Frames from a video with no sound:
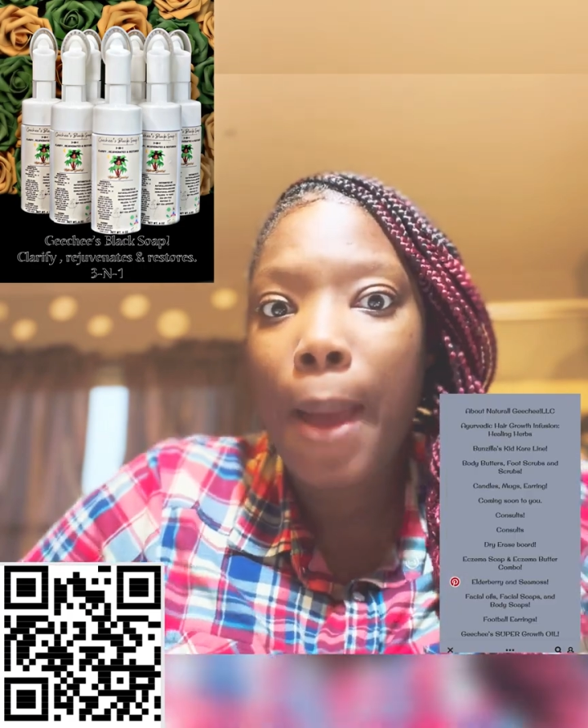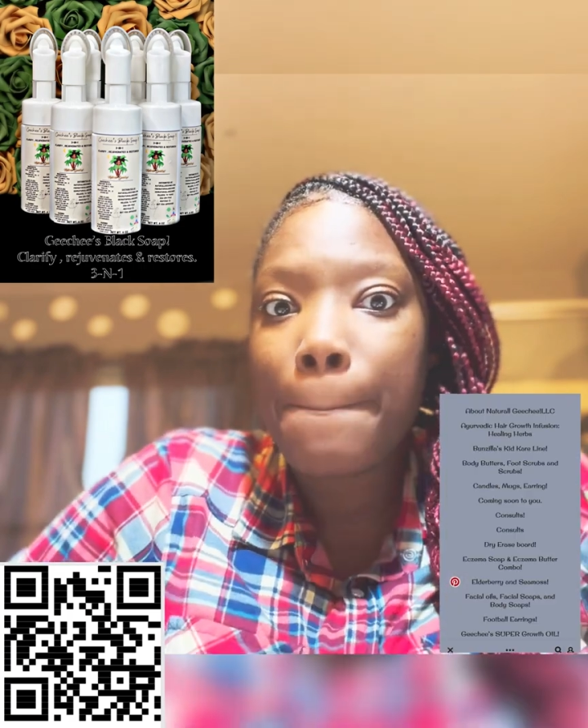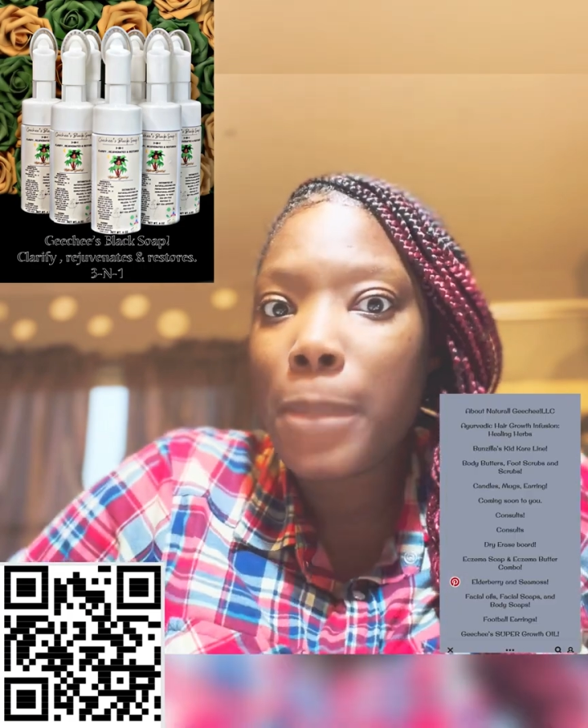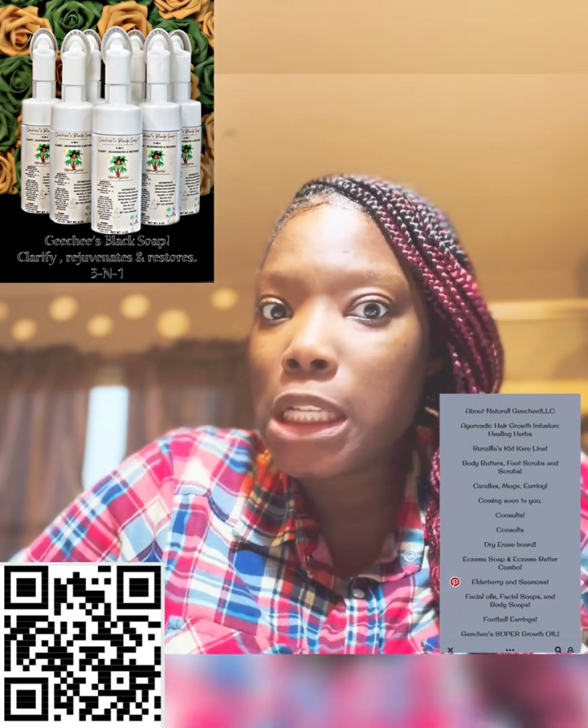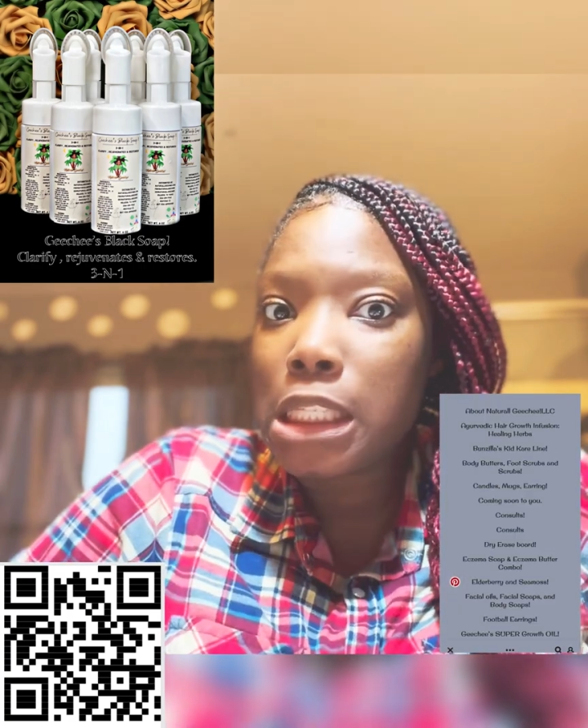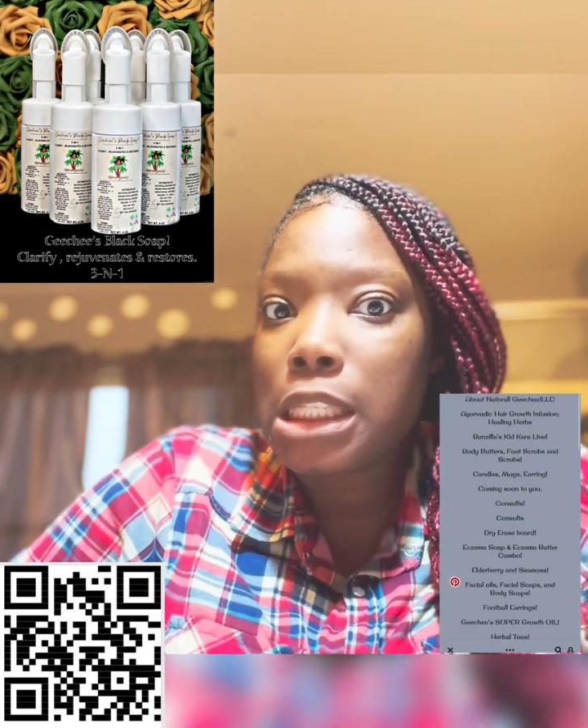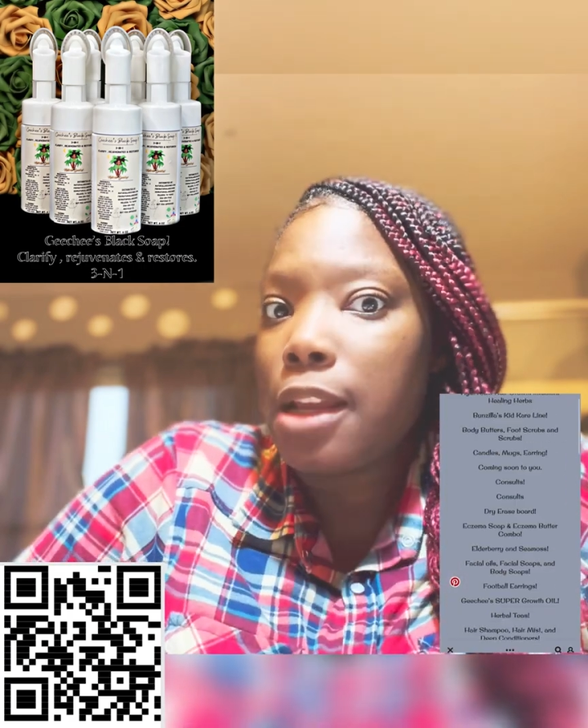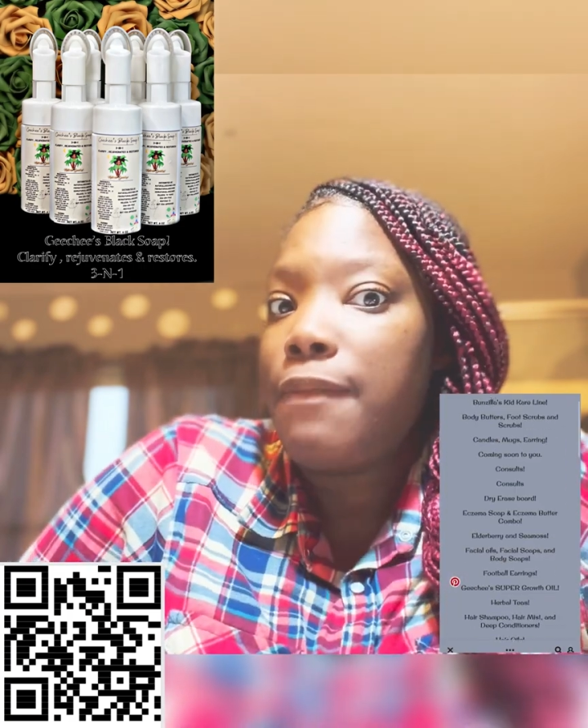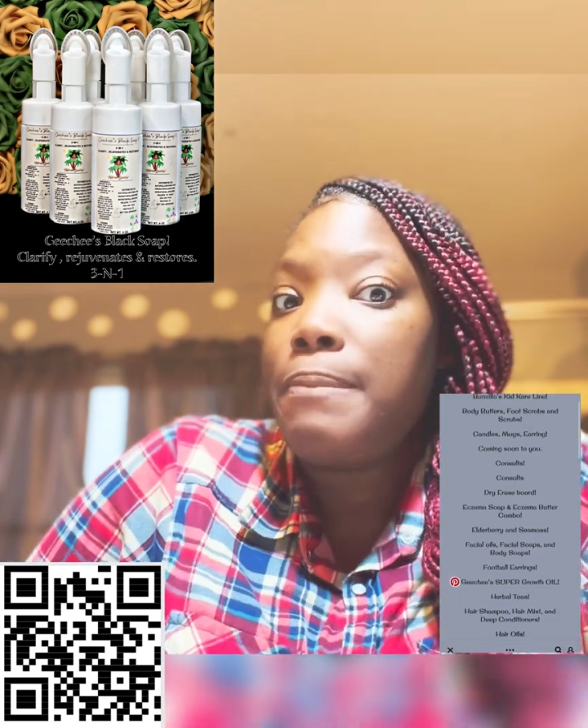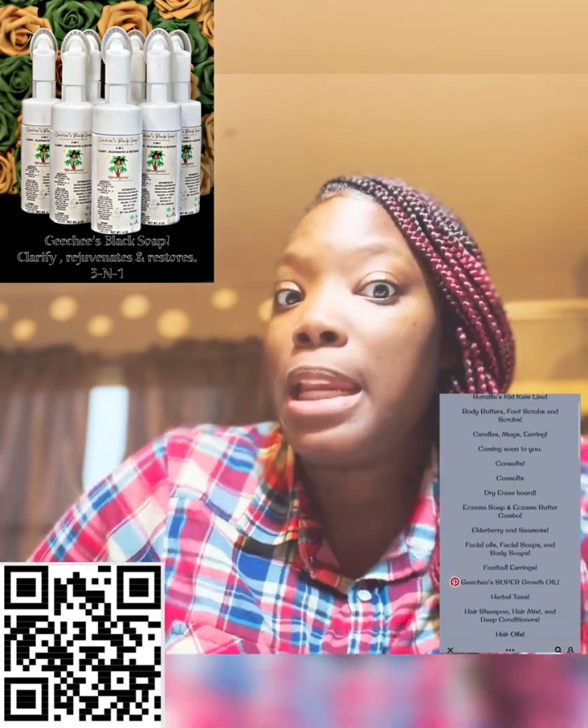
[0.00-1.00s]
amongst
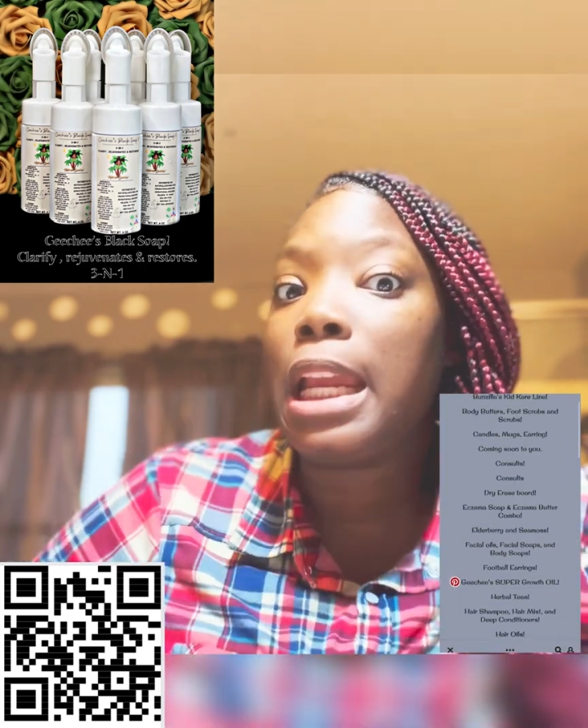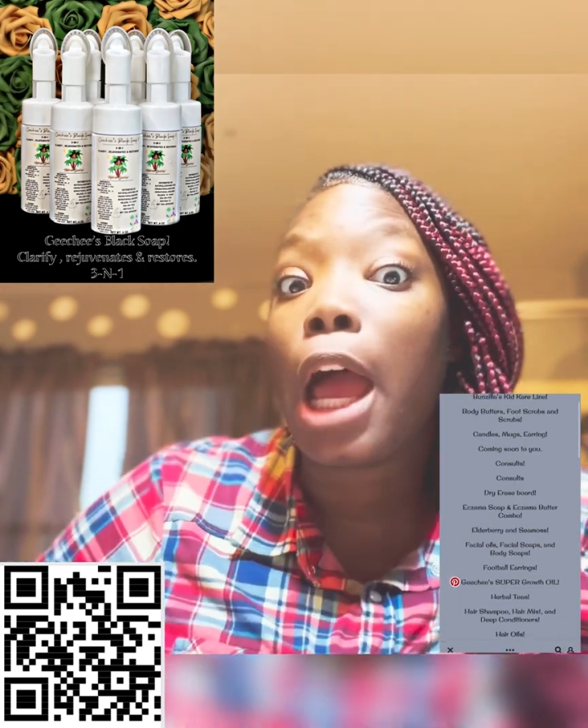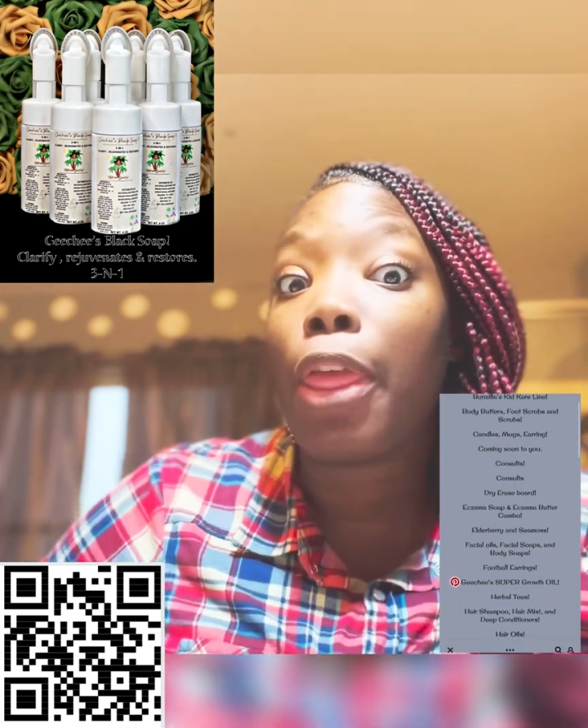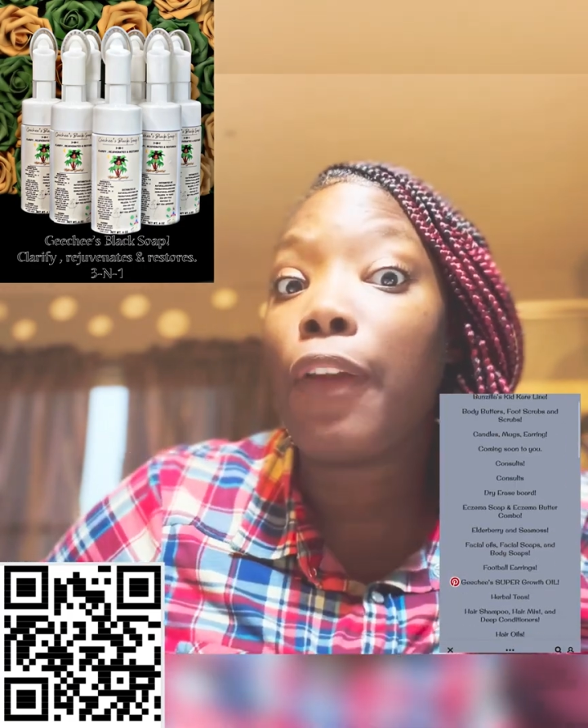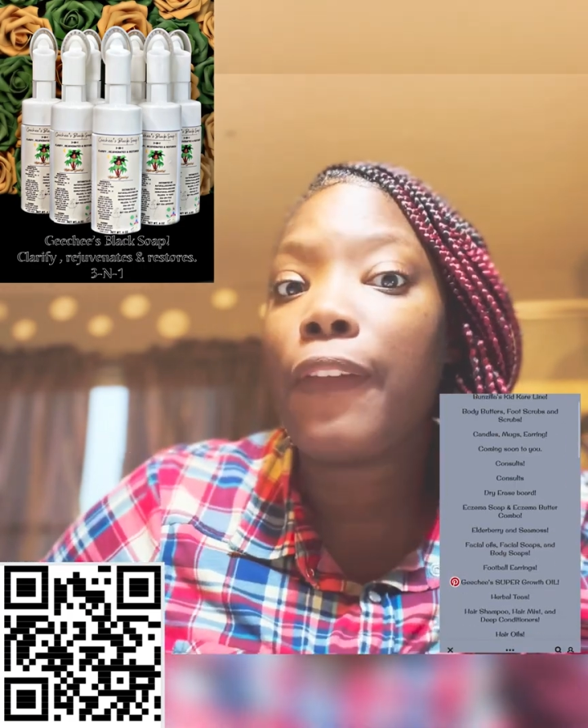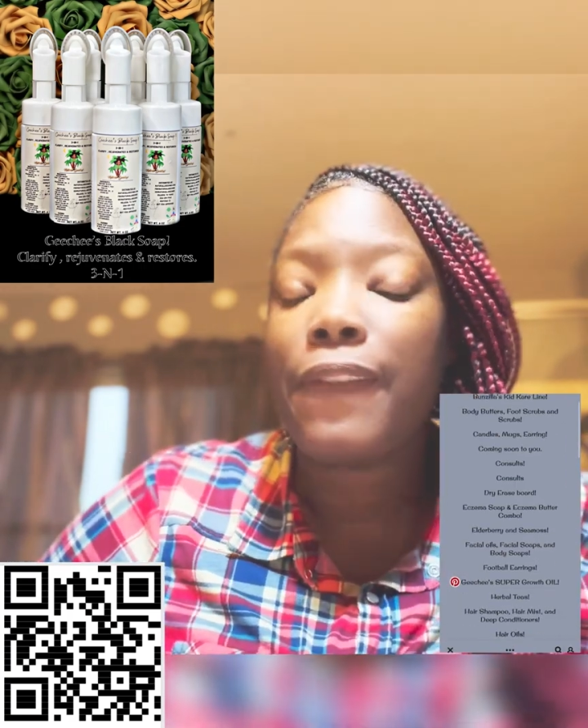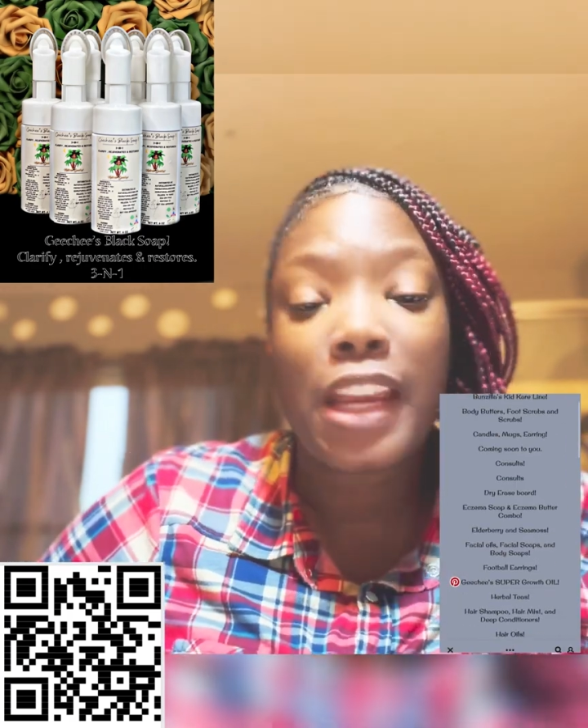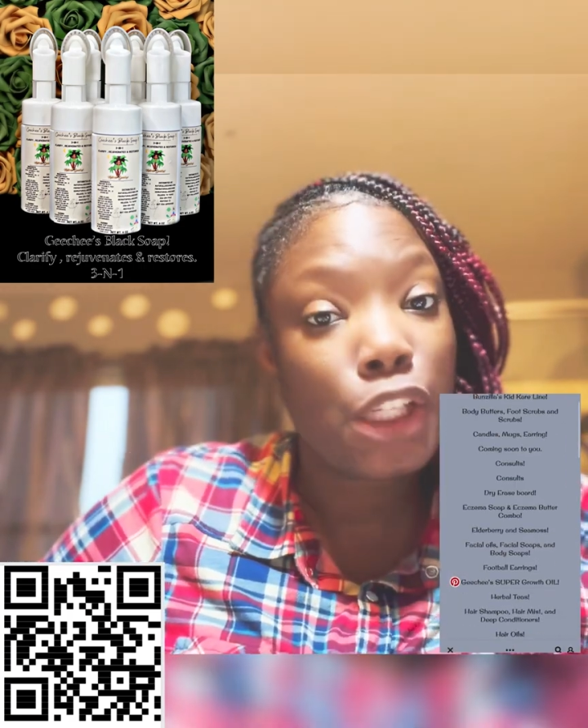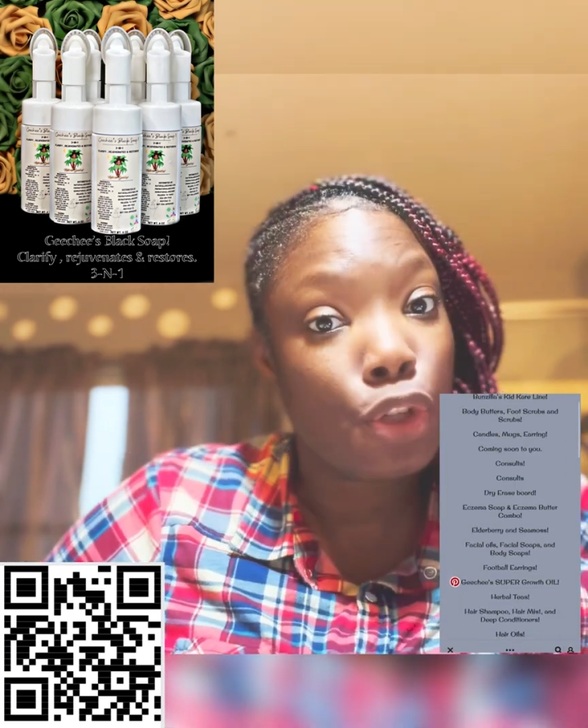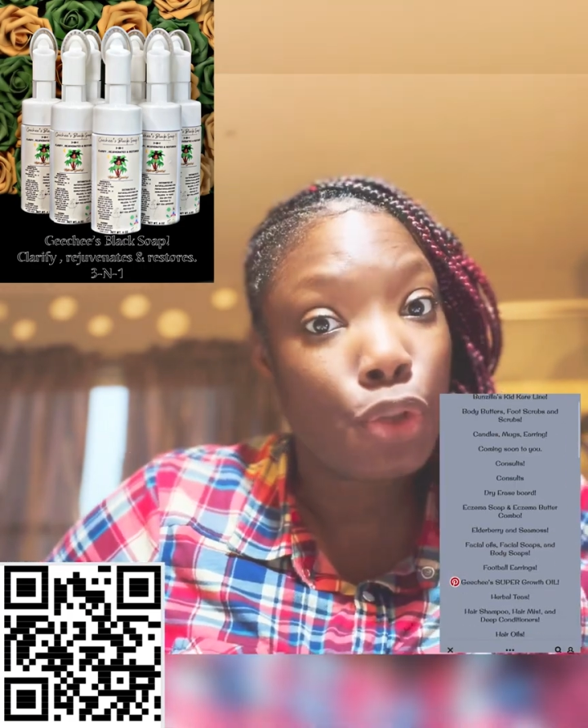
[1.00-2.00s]
many other
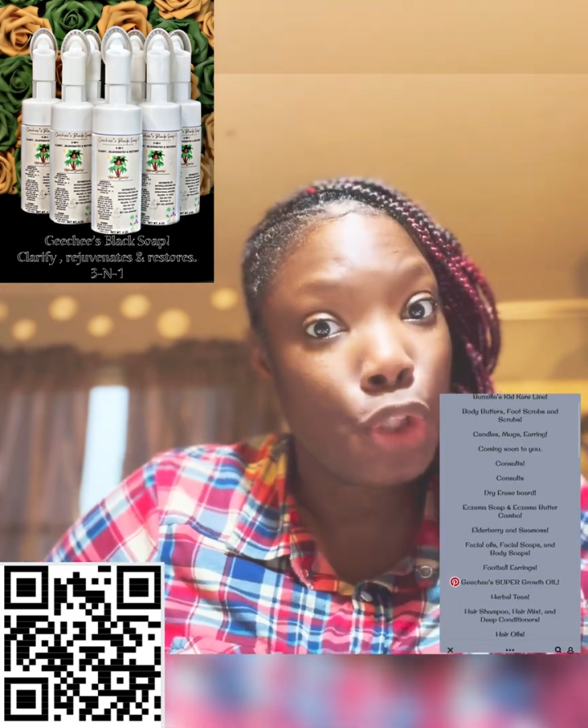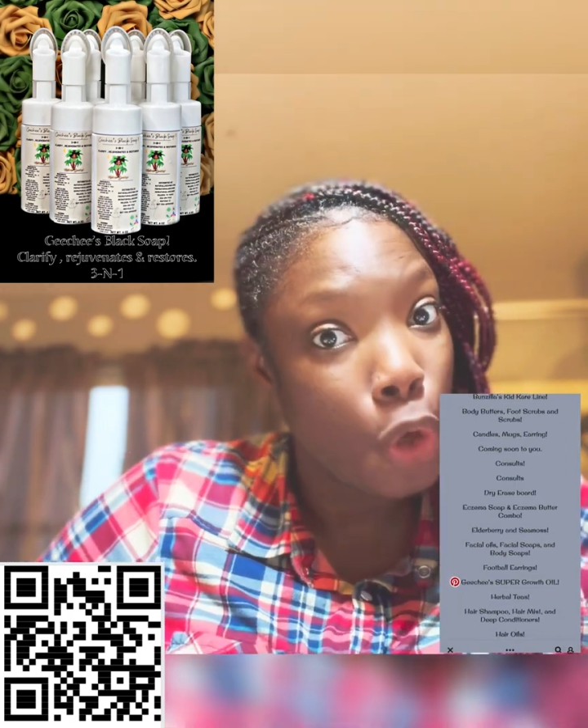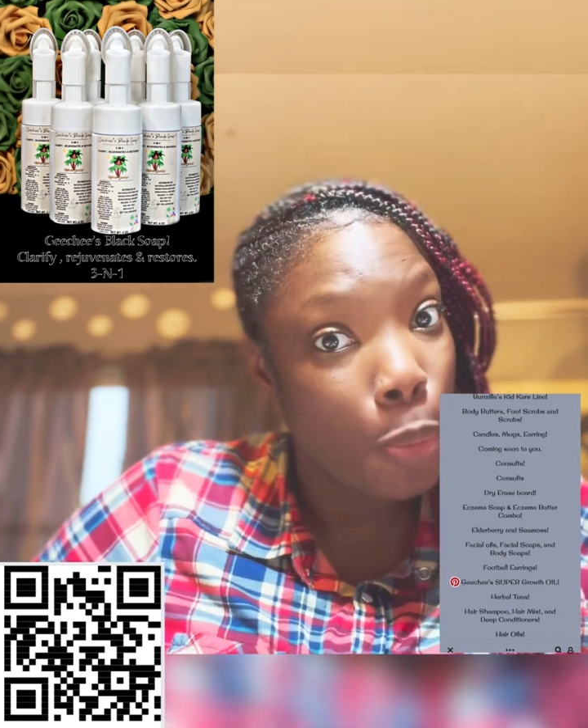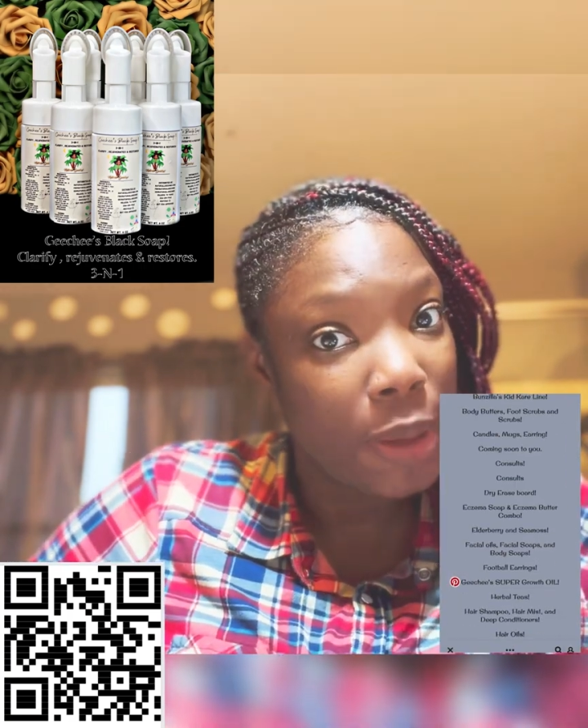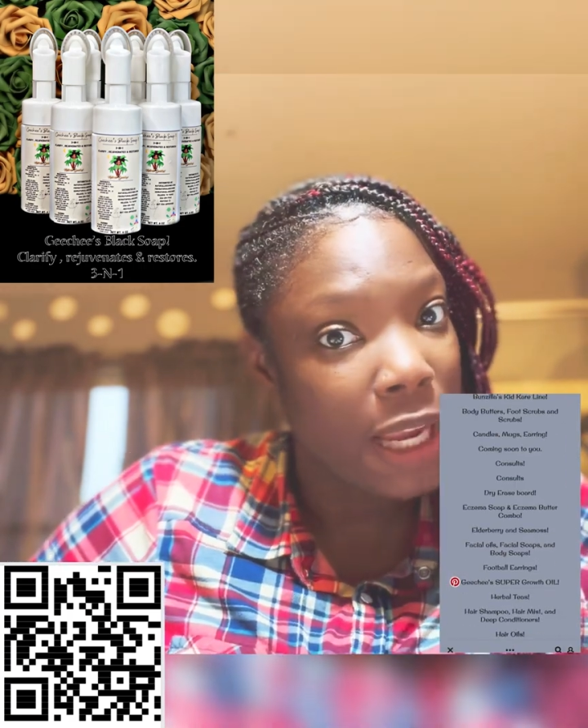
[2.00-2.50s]
facial soap